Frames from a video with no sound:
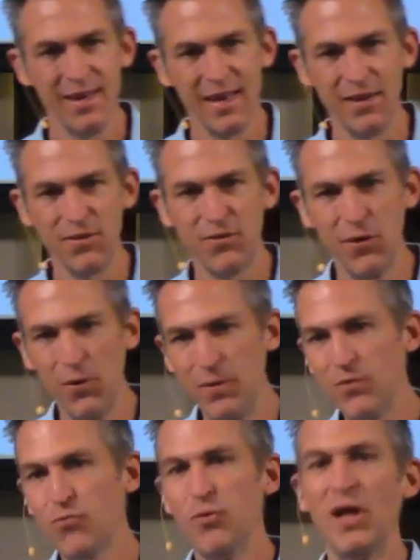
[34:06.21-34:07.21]
And so
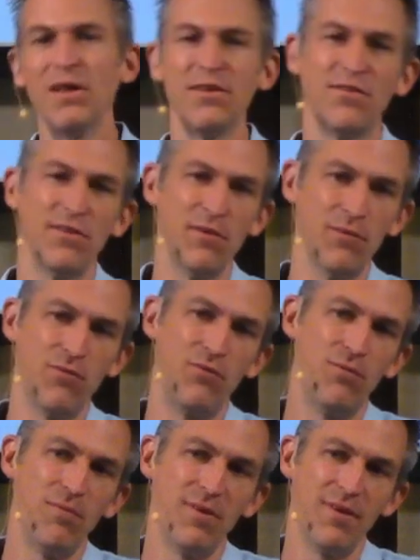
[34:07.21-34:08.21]
this
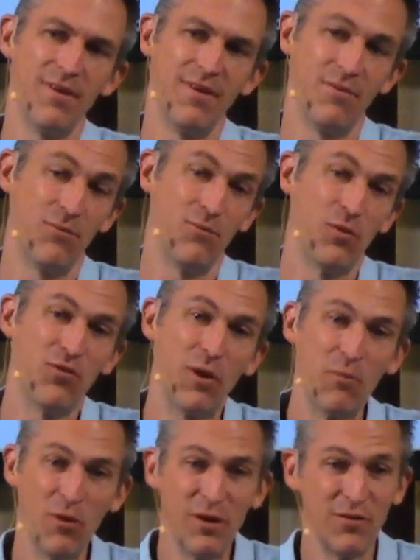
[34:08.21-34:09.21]
relative, for
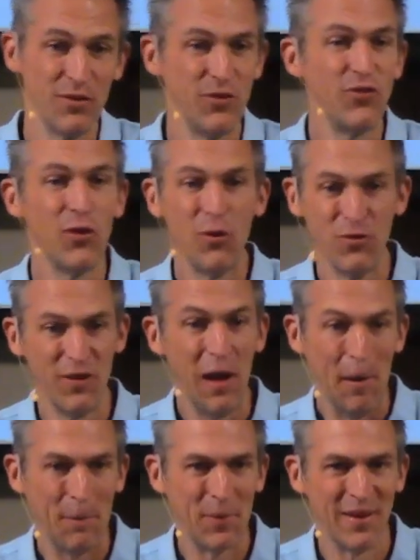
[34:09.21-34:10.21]
some reason, shows
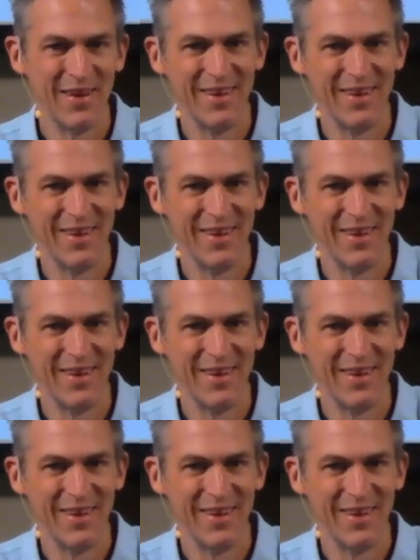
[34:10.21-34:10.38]
up.